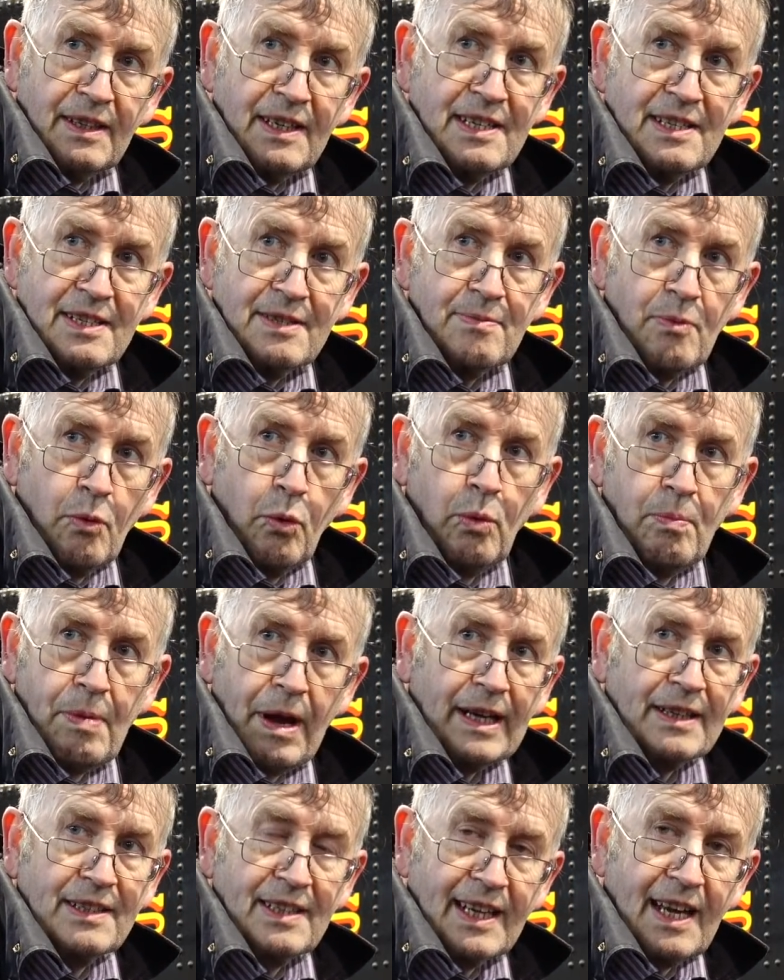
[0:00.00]
this all
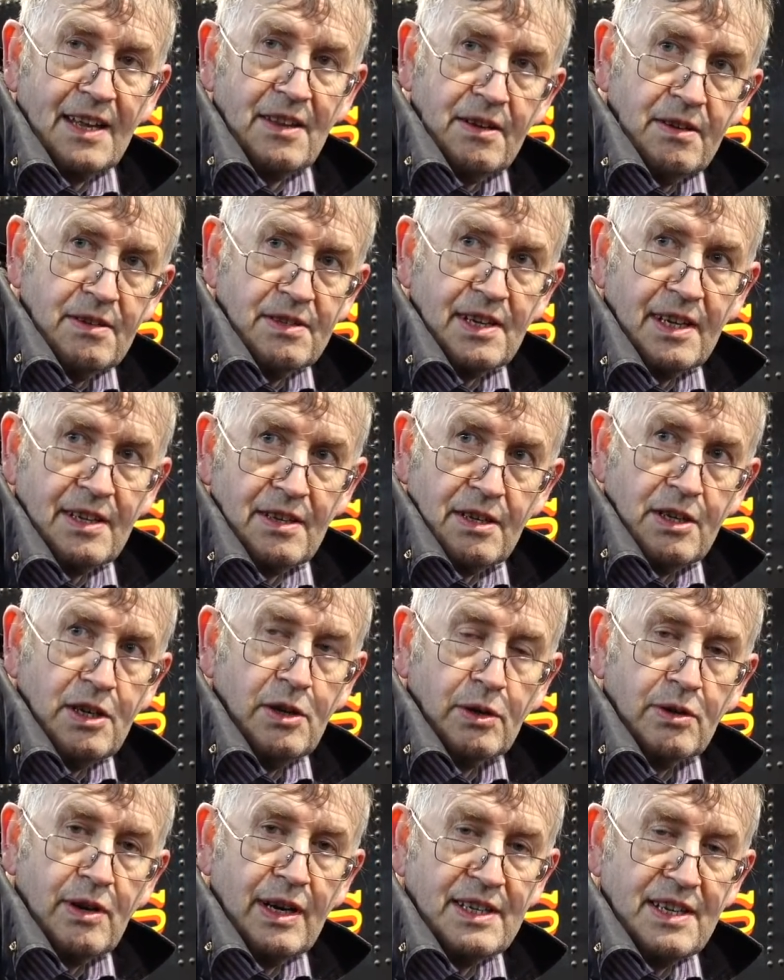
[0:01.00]
back together. So the new
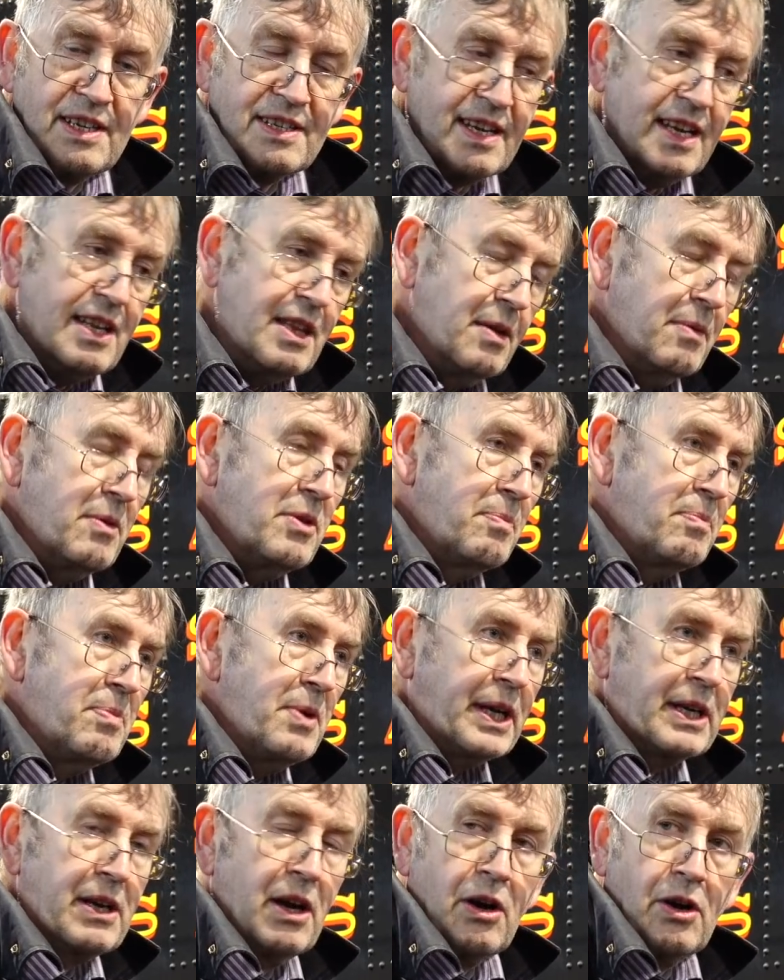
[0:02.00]
grate is in. The
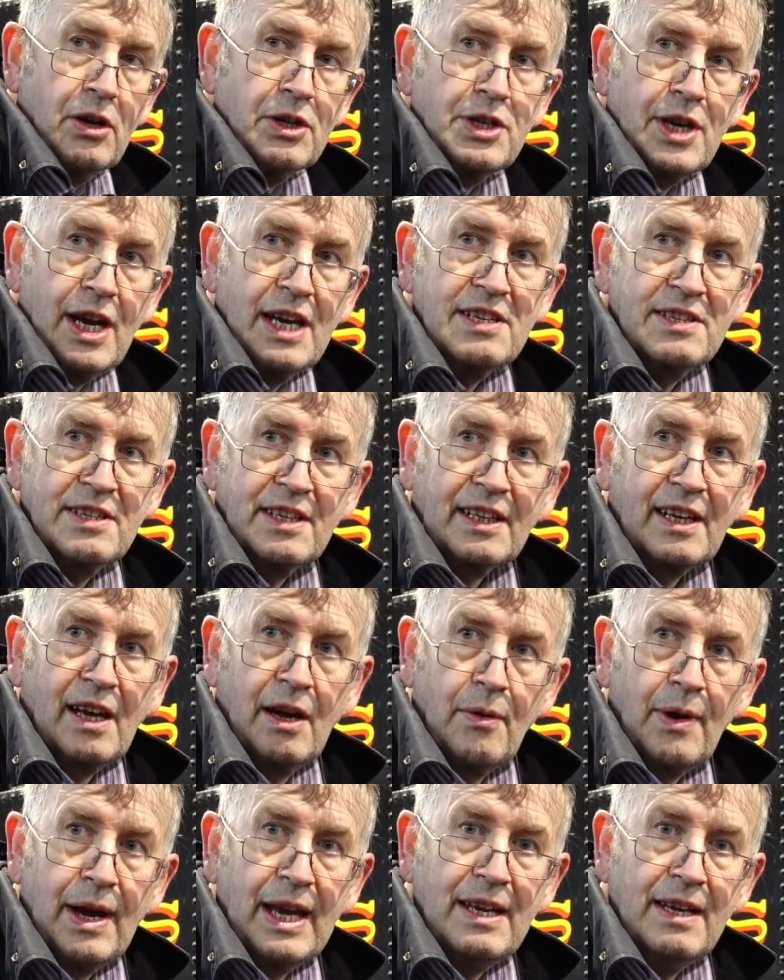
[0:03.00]
brick arch has to
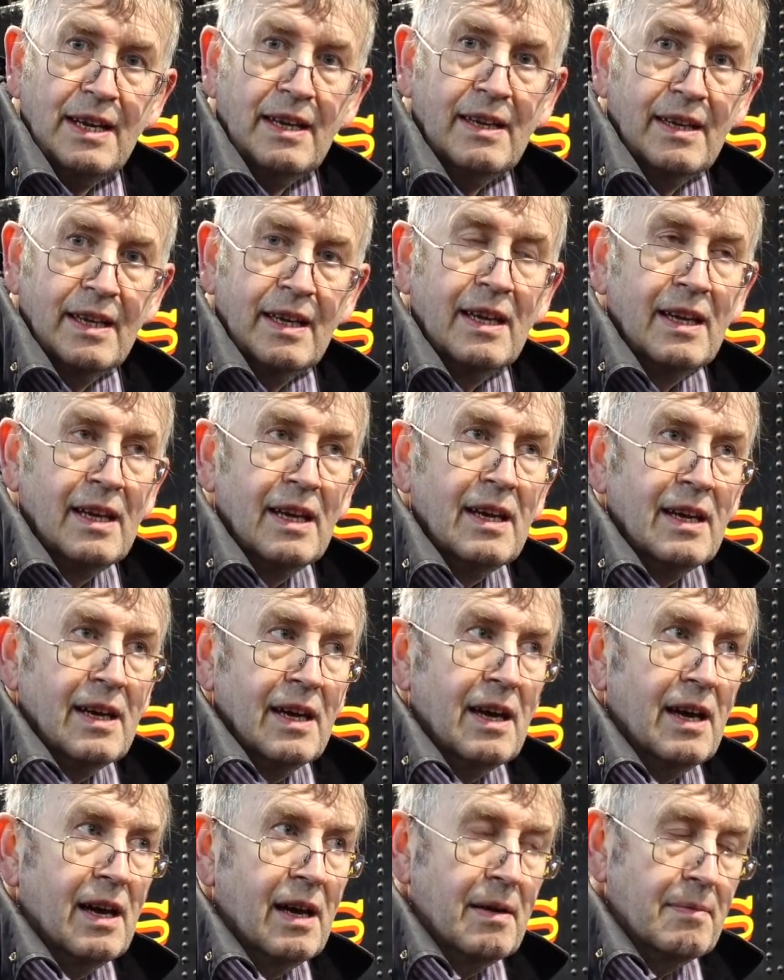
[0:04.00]
go in
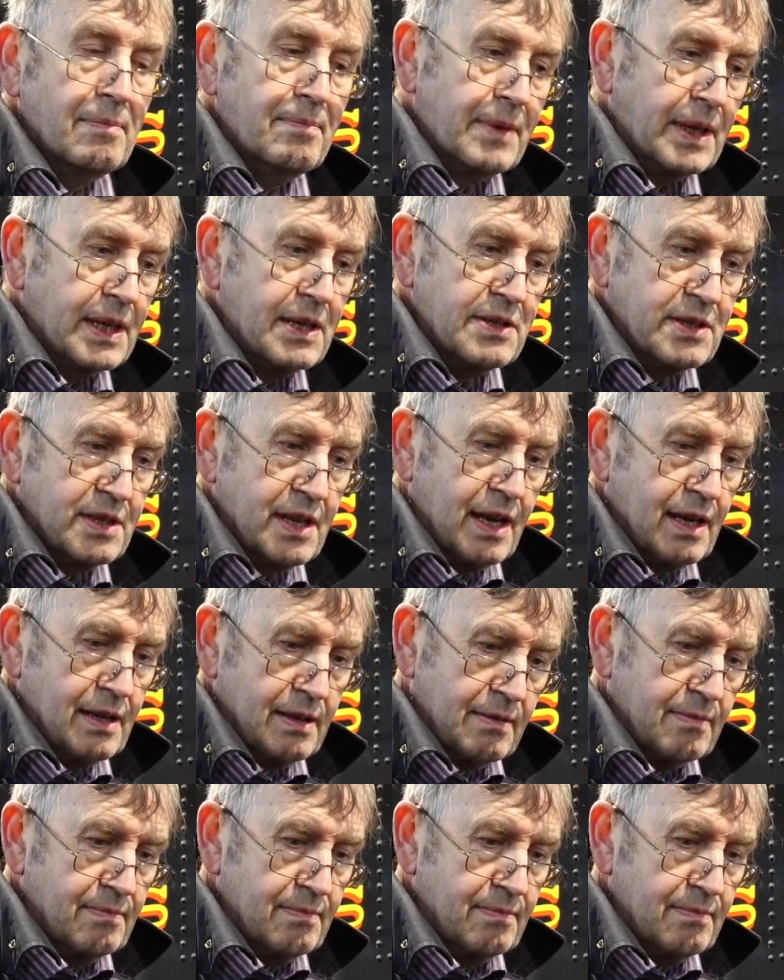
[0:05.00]
because that